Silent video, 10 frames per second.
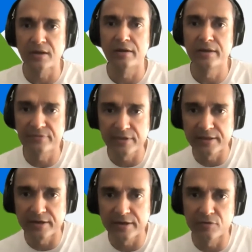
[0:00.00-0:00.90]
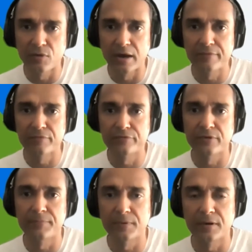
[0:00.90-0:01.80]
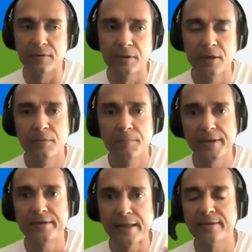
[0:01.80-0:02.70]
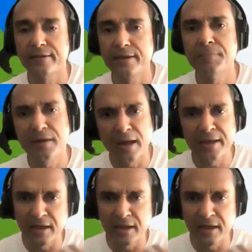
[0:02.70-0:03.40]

can't really say that you know I was a, a big tech geek, but I,